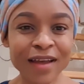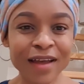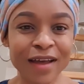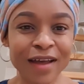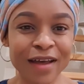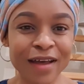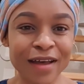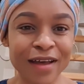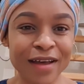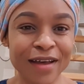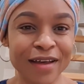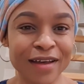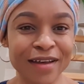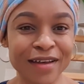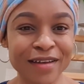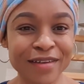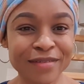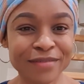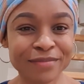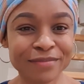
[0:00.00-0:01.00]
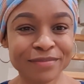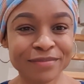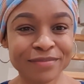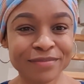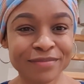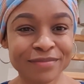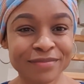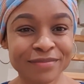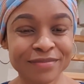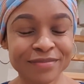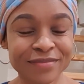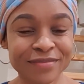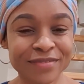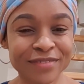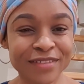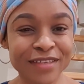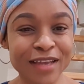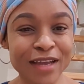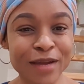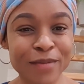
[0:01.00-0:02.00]

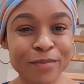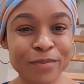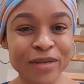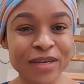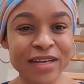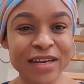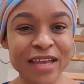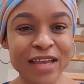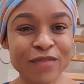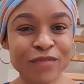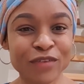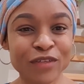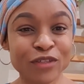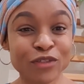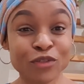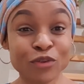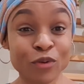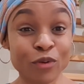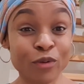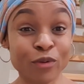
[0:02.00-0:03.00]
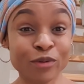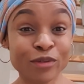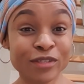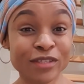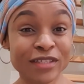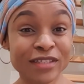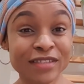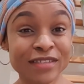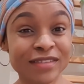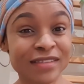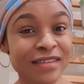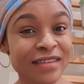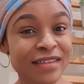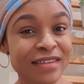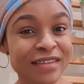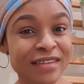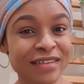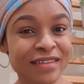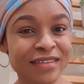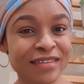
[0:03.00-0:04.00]
yeah, bring life indoors and
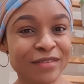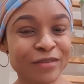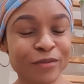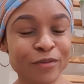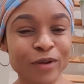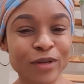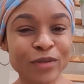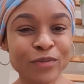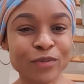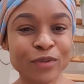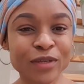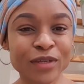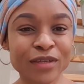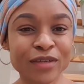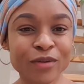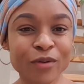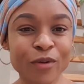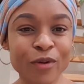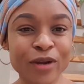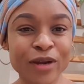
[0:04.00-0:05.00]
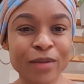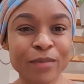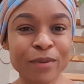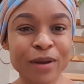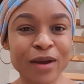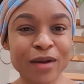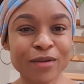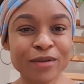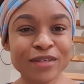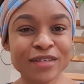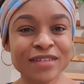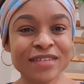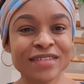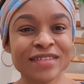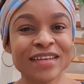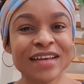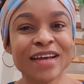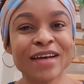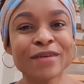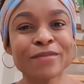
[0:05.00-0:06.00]
see what we on about.
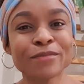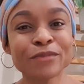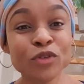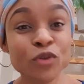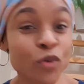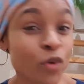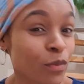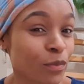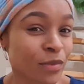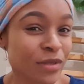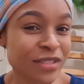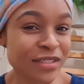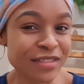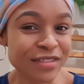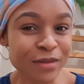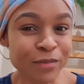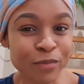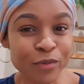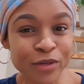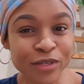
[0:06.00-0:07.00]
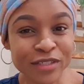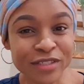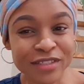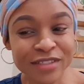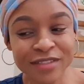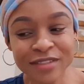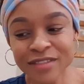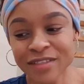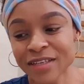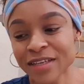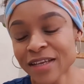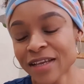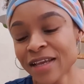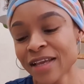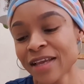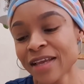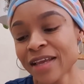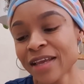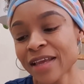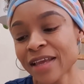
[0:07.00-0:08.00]
You won't be disappointed.
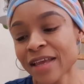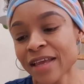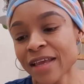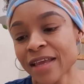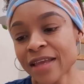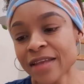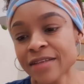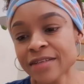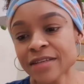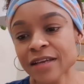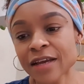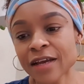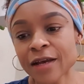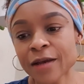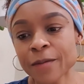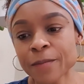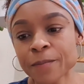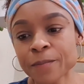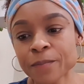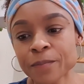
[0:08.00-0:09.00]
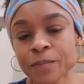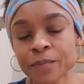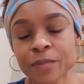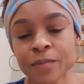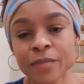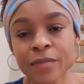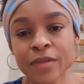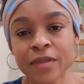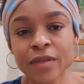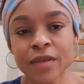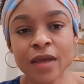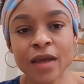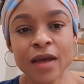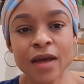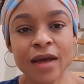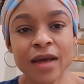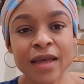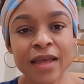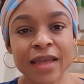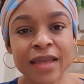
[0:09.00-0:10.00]
And
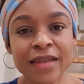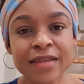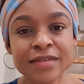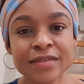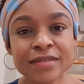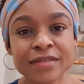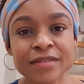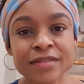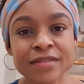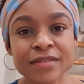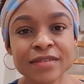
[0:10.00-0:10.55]
yeah, and